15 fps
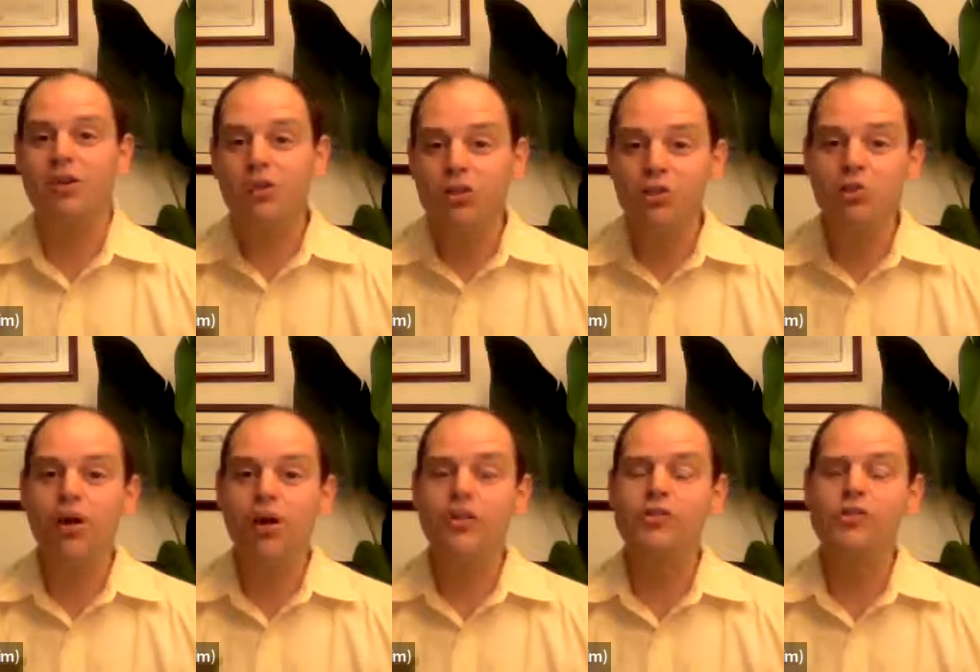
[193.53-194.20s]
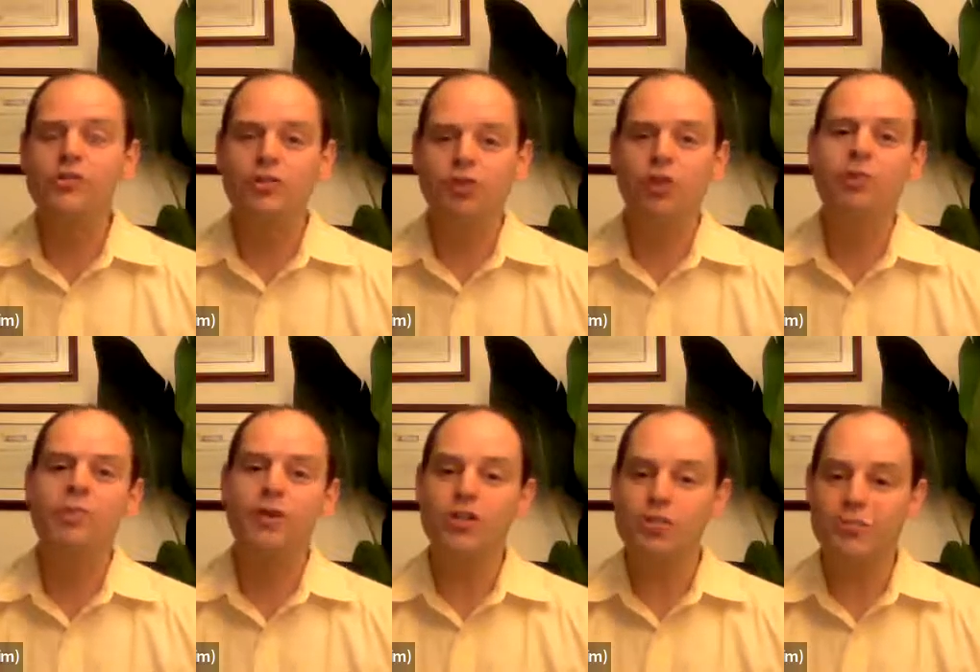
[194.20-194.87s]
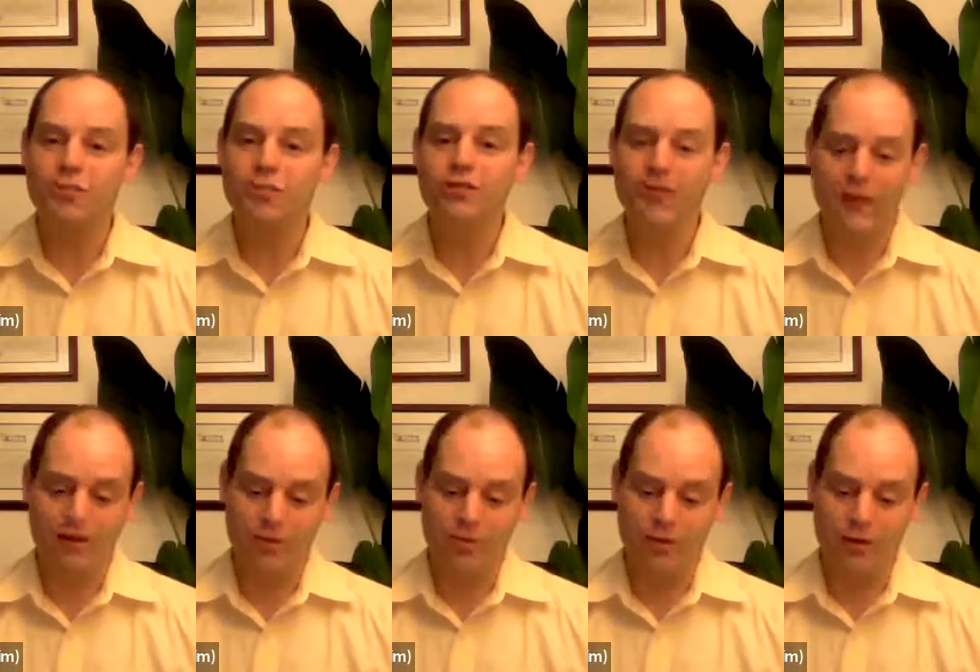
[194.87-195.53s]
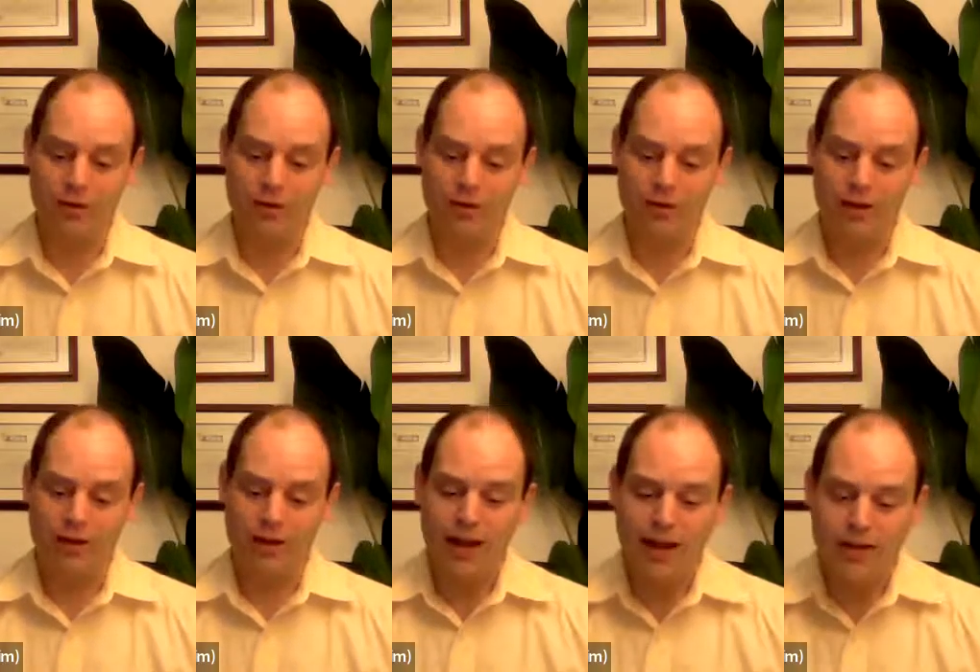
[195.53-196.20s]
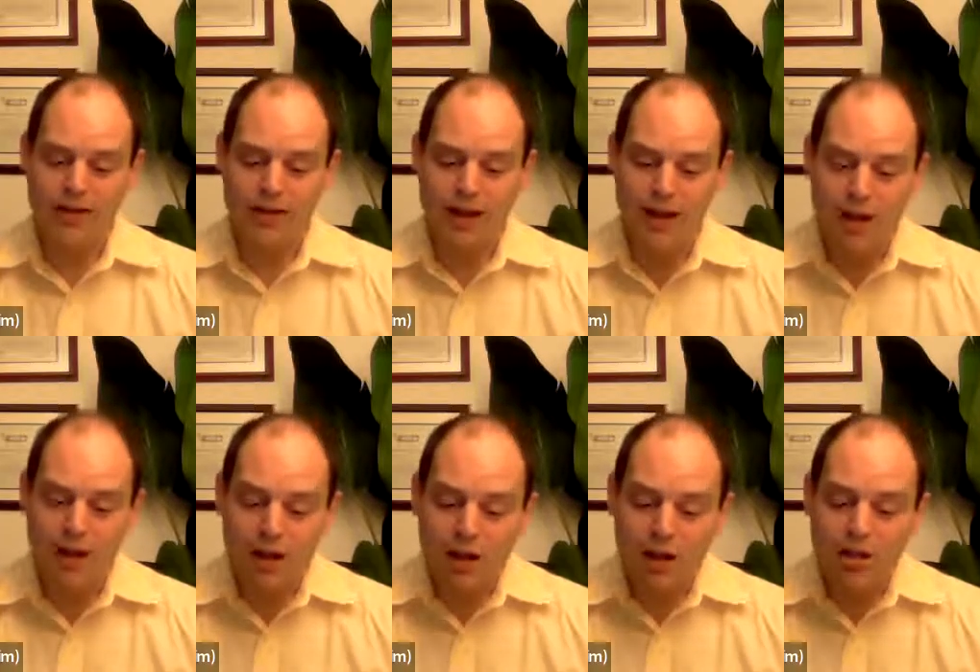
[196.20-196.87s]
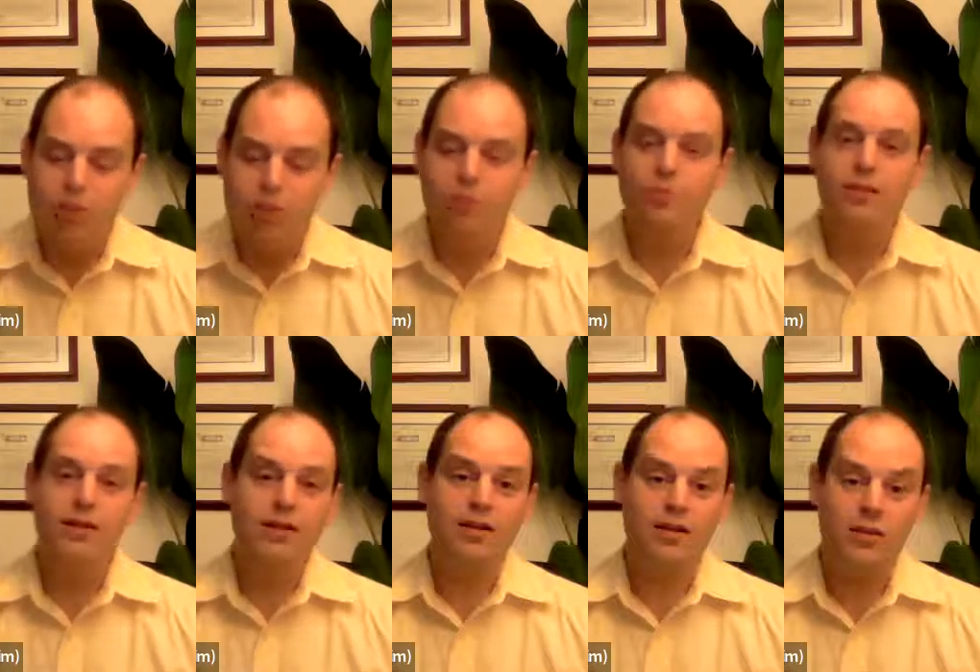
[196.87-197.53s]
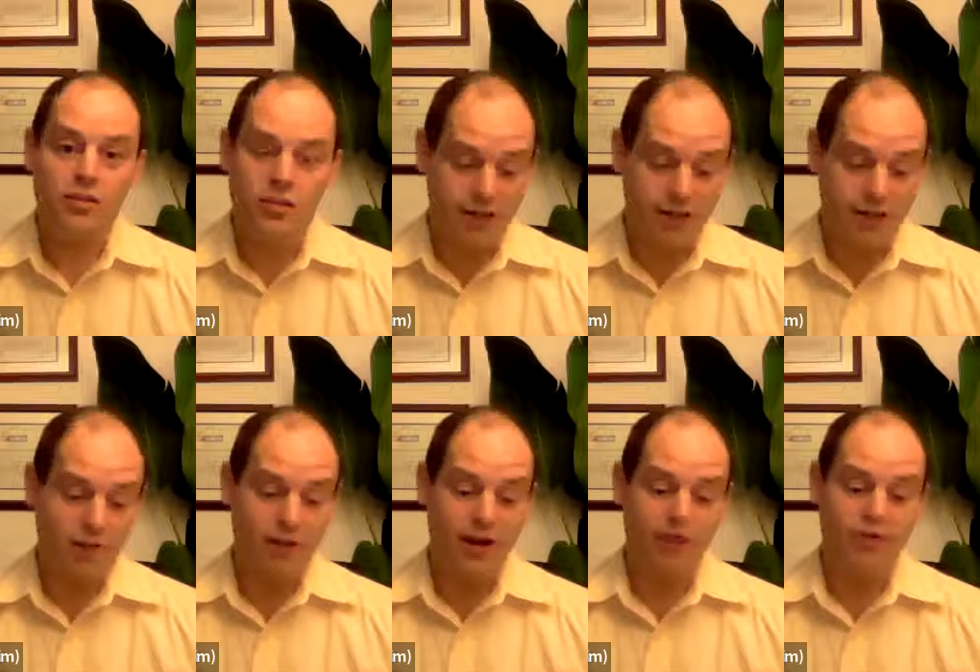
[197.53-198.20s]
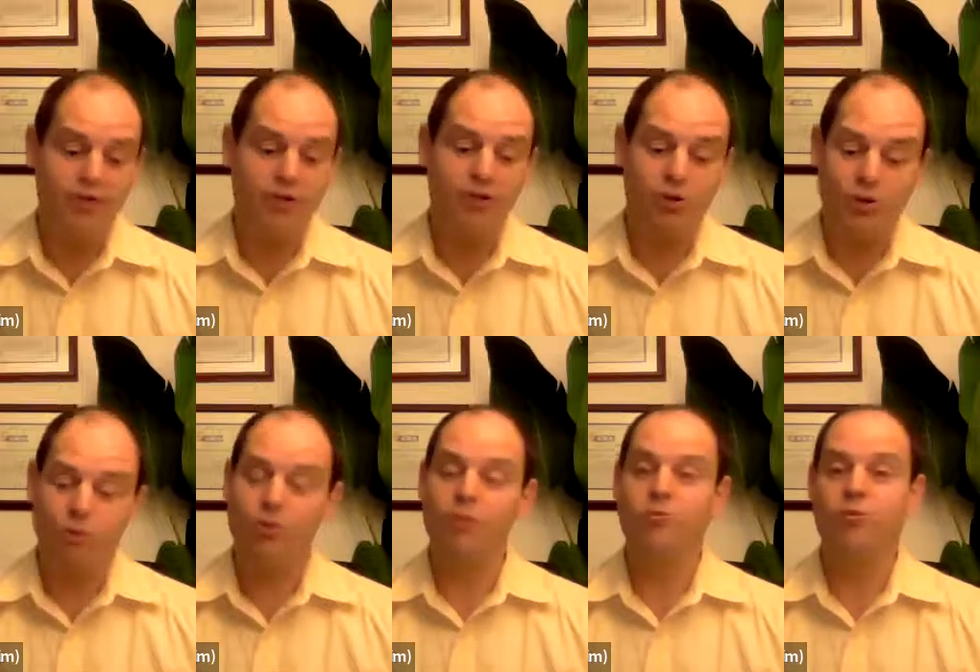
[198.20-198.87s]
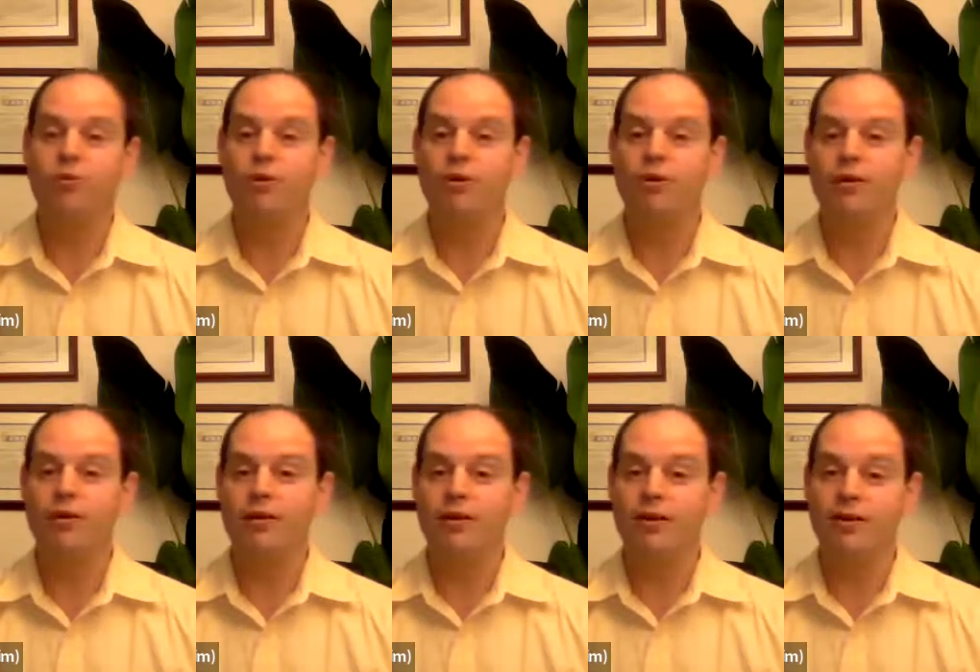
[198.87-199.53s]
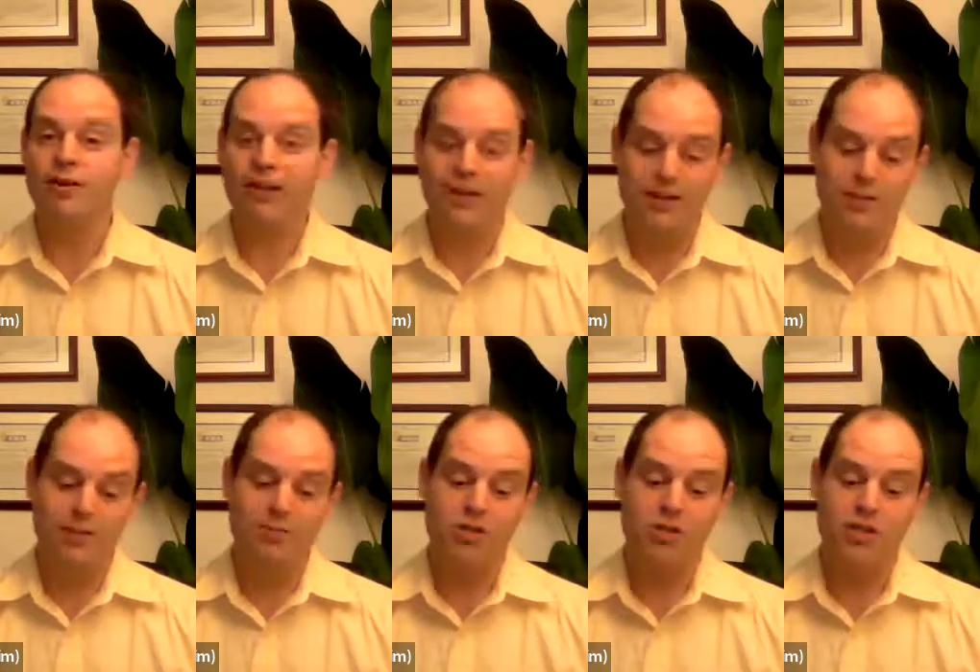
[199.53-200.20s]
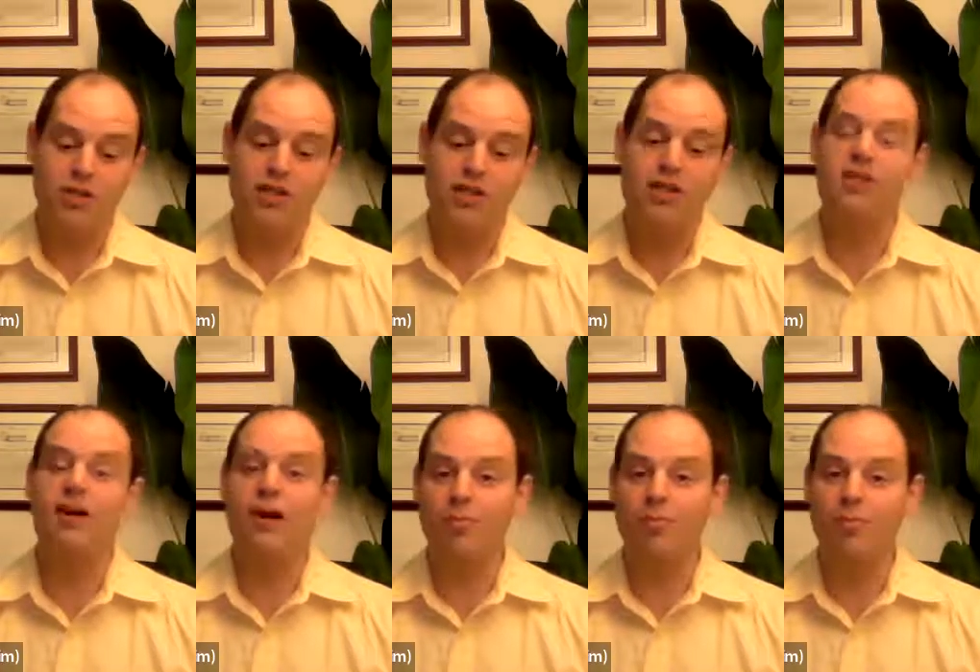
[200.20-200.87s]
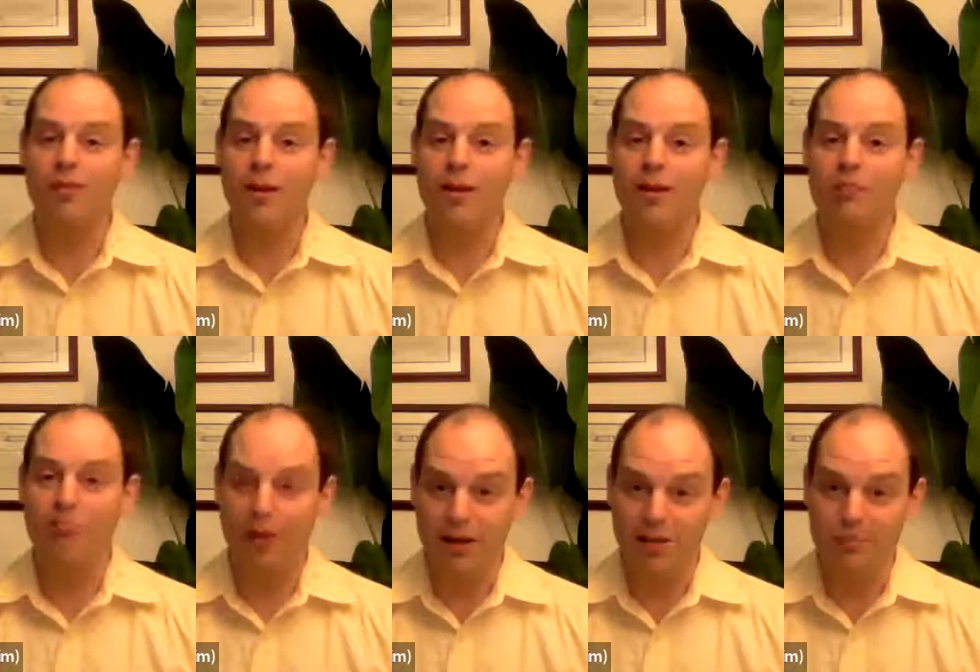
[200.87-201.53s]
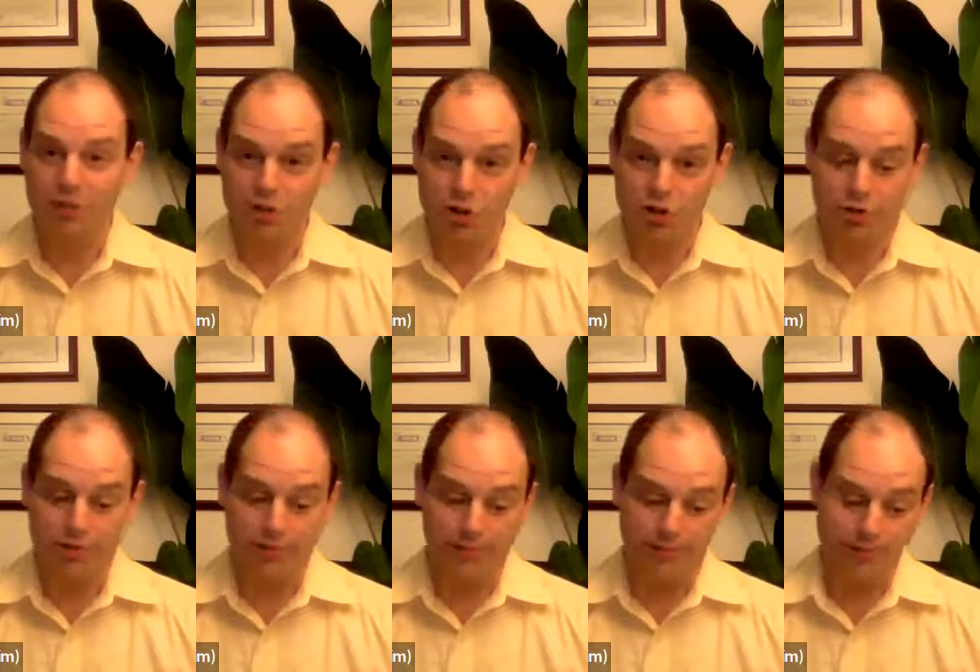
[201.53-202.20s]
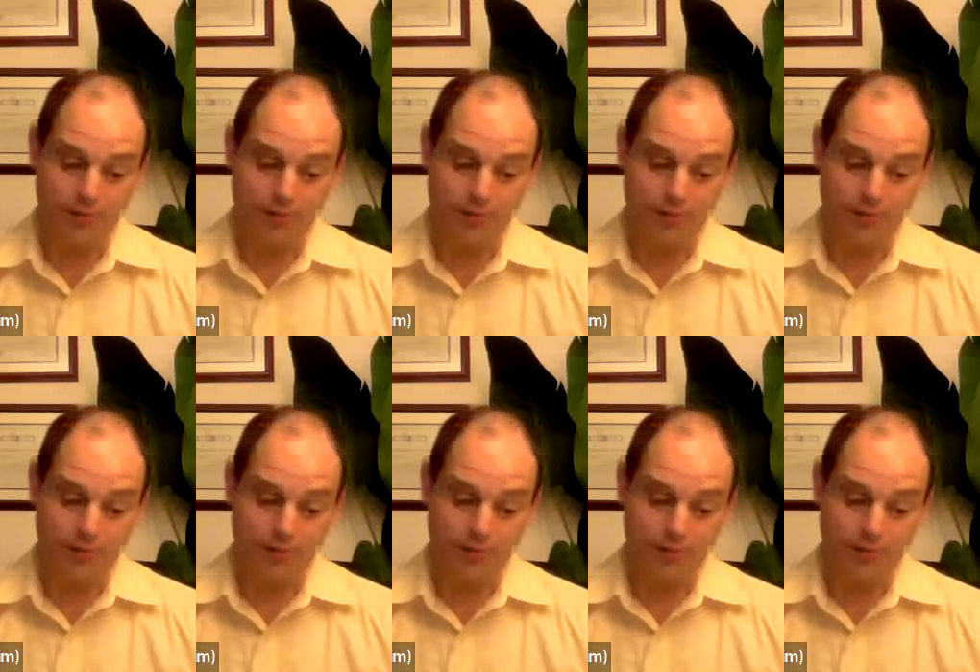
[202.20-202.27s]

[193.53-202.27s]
You are so much more valuable as a human stenographic court reporter than as a machine operating button pusher.